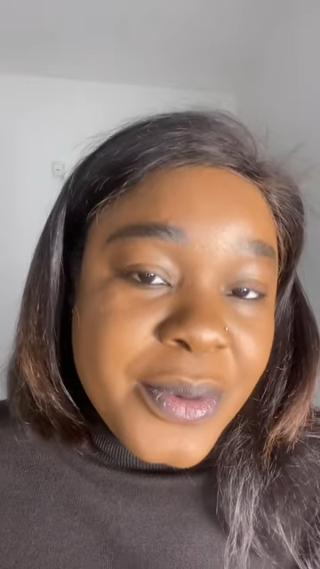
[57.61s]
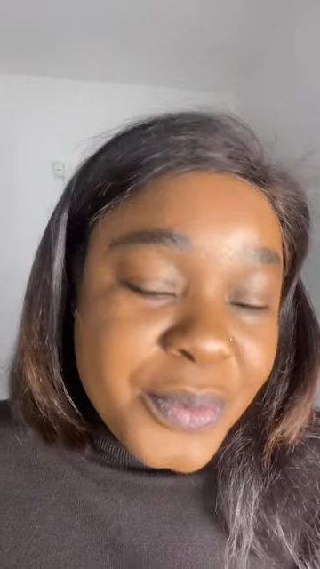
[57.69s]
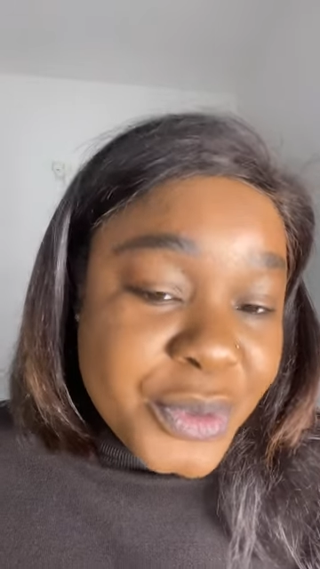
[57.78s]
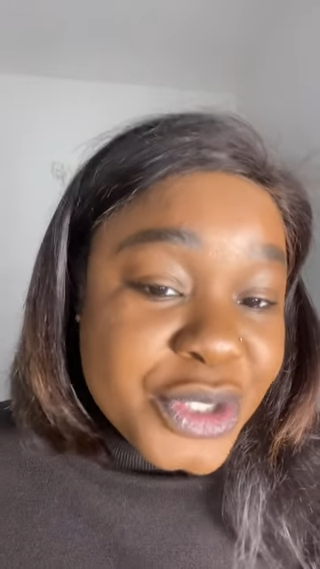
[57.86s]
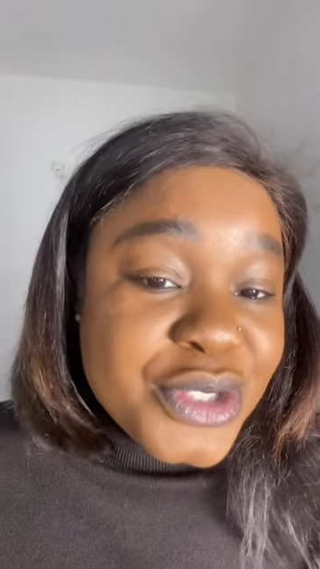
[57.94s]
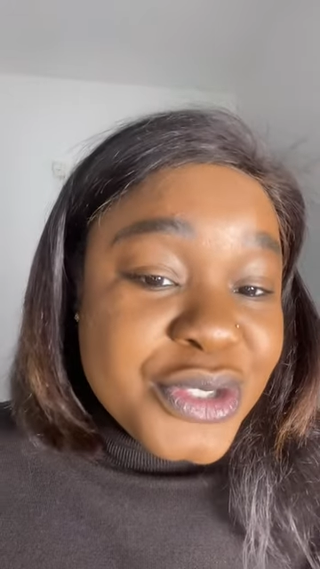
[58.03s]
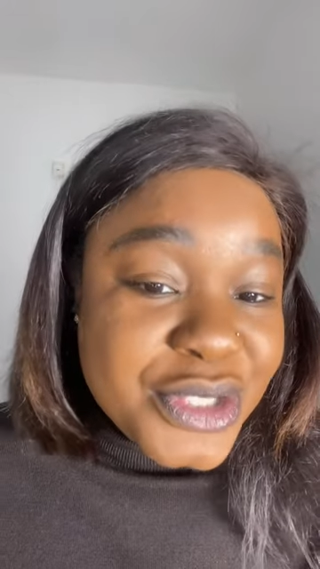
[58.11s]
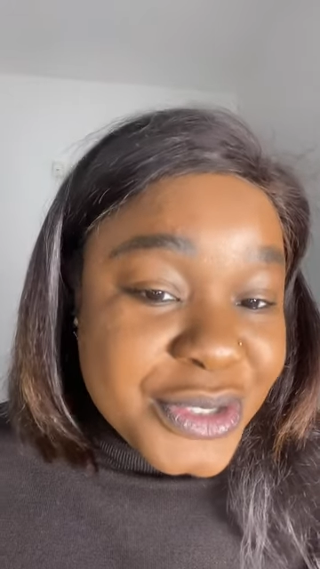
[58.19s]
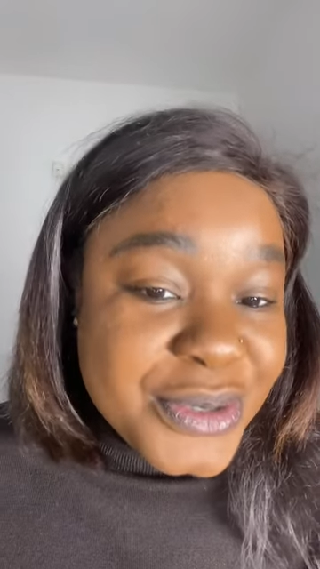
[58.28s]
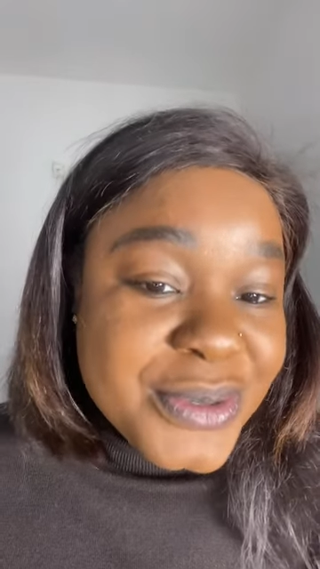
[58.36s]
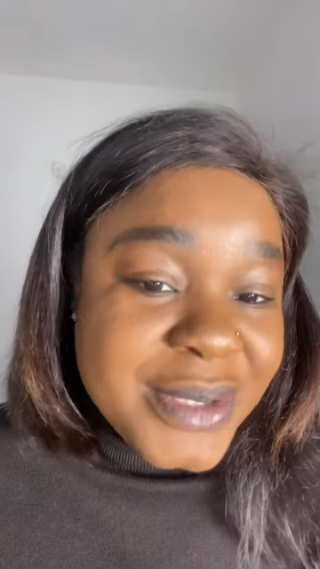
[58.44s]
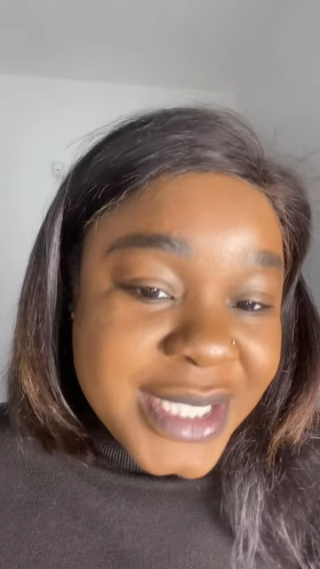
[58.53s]
but you
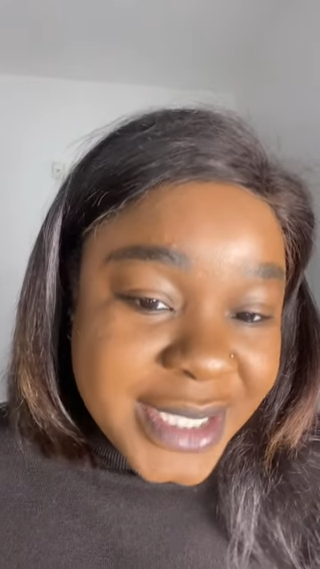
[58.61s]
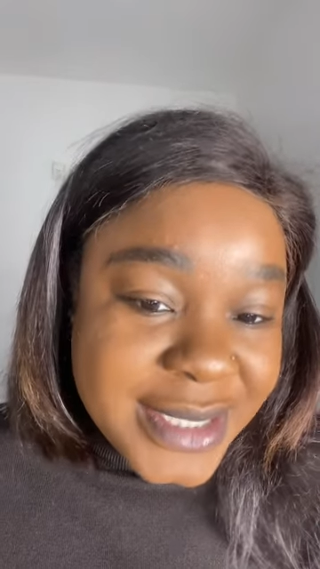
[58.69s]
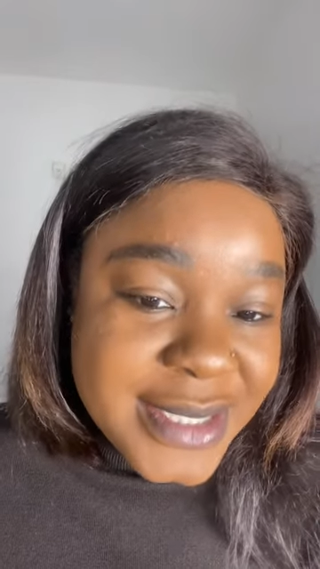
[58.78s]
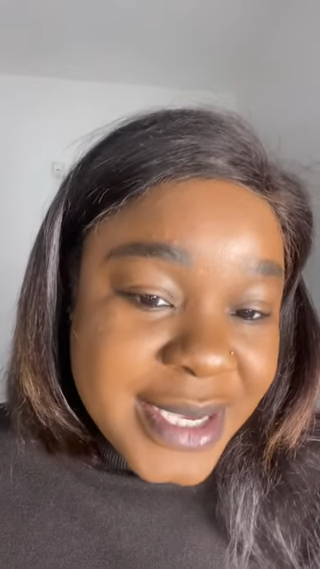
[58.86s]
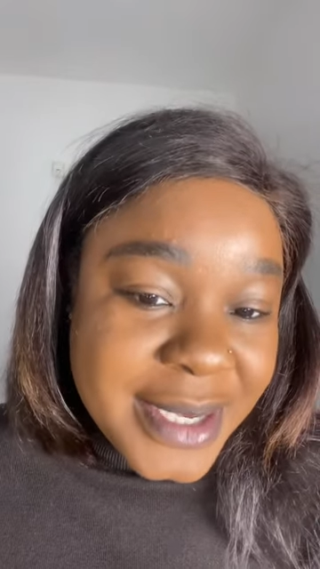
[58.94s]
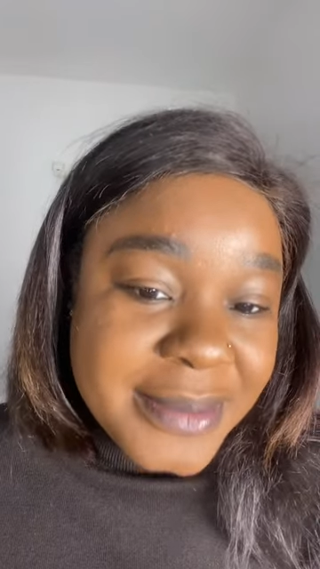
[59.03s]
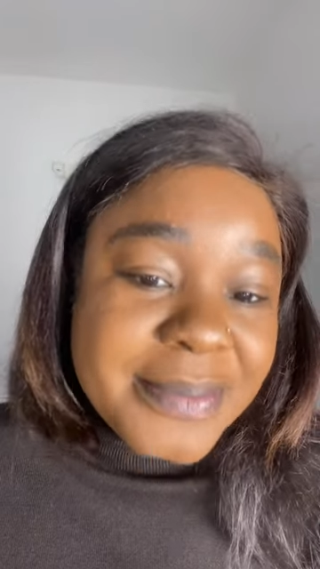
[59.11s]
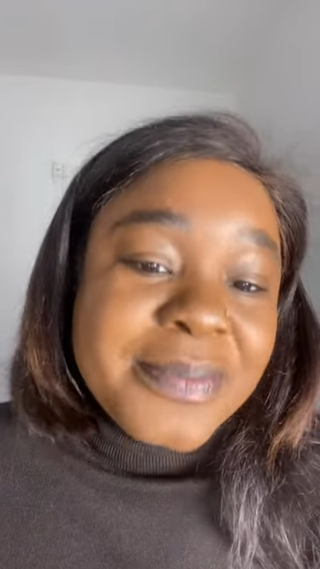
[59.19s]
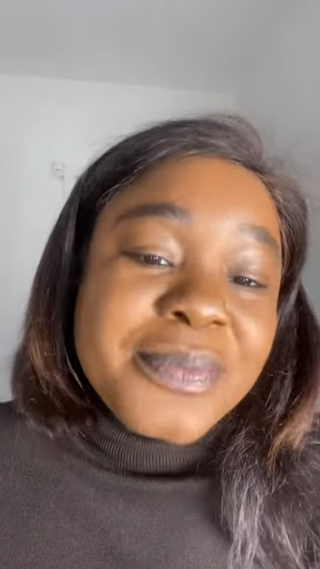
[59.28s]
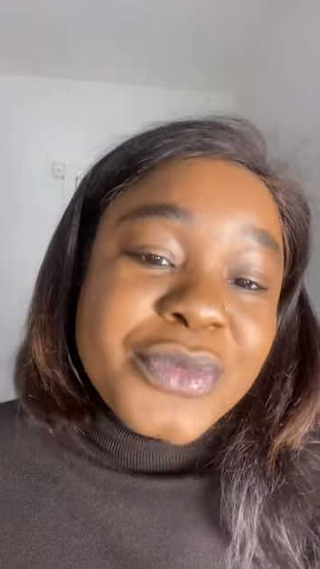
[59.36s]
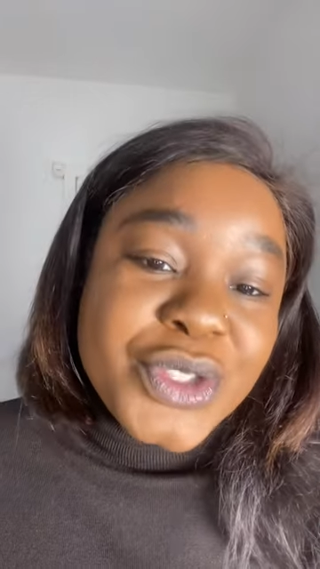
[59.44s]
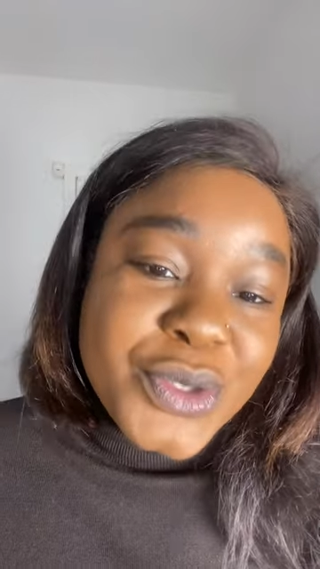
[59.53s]
need to take time
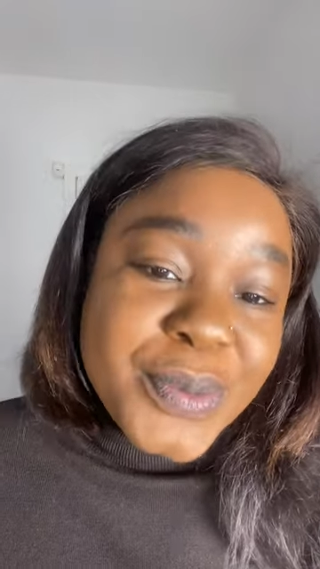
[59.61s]
to